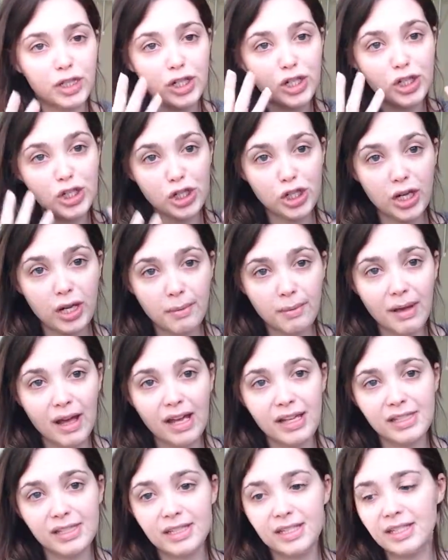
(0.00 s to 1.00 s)
sheet
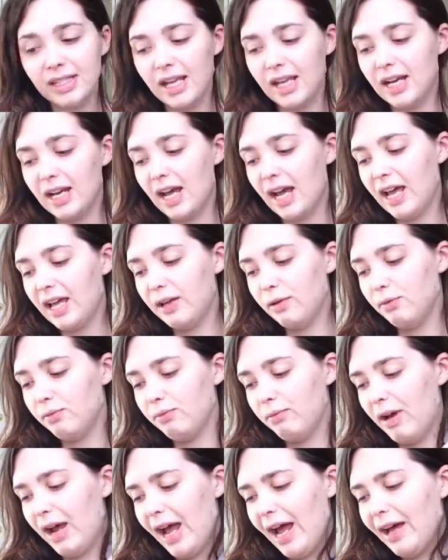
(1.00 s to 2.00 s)
masks, and I
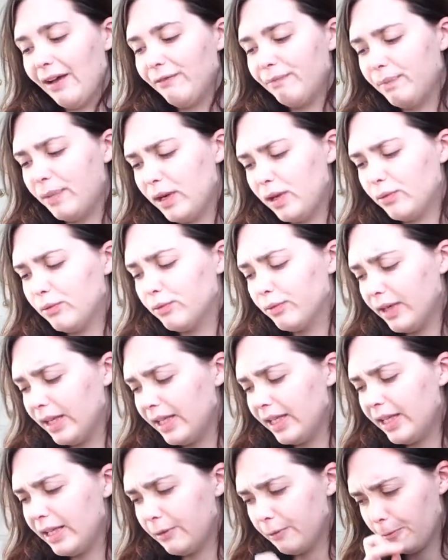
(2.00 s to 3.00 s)
have been
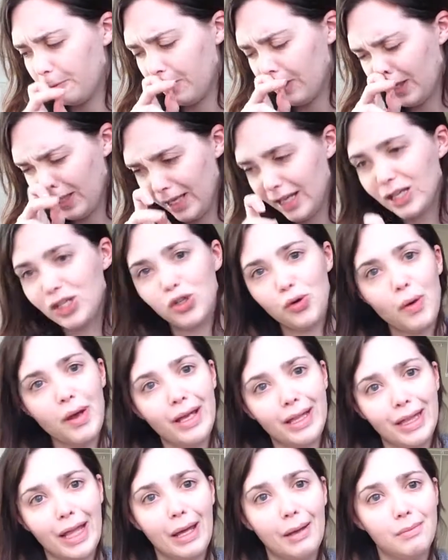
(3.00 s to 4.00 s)
really
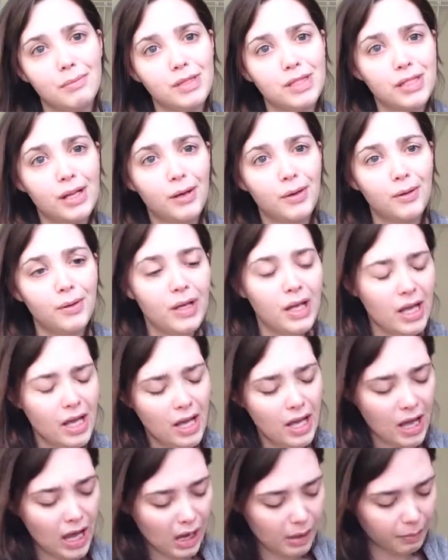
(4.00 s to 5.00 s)
enjoying them. So
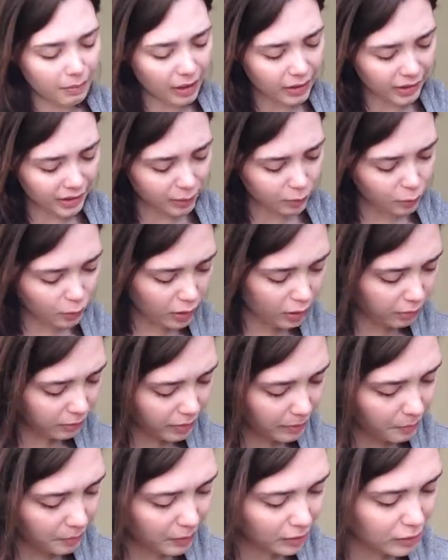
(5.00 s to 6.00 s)
I probably will
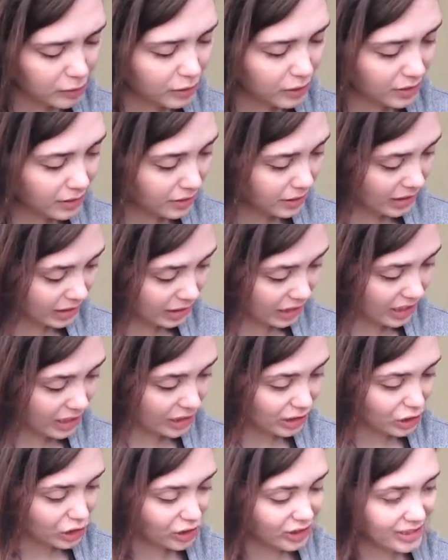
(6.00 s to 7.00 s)
repurchase
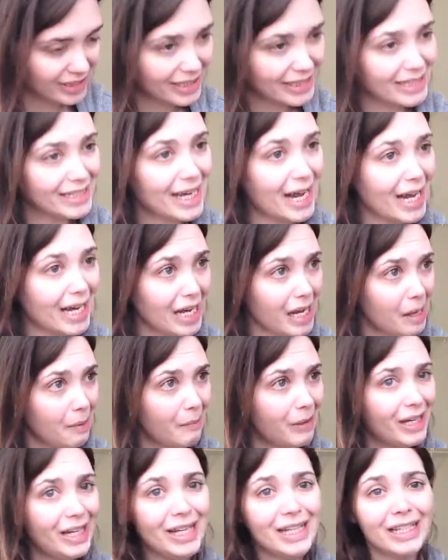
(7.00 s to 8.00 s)
it, just not
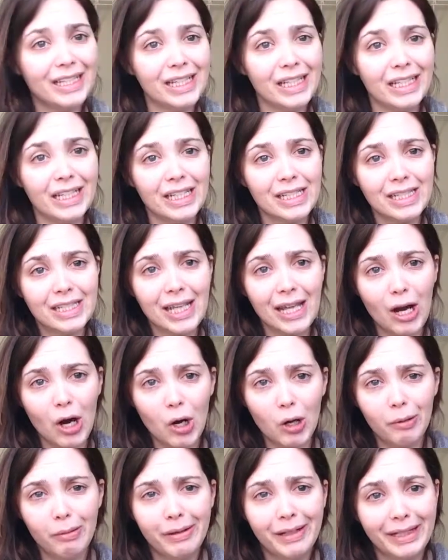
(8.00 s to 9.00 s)
immediately because they
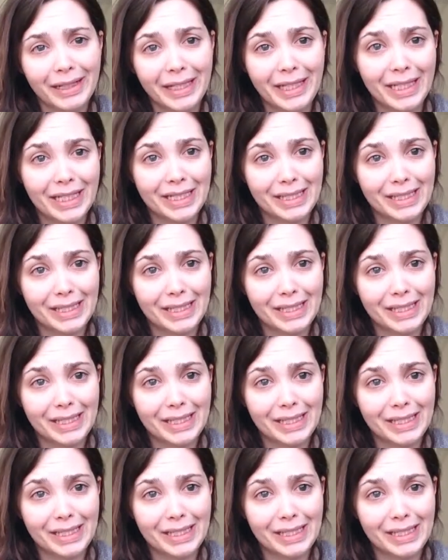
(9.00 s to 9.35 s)
are really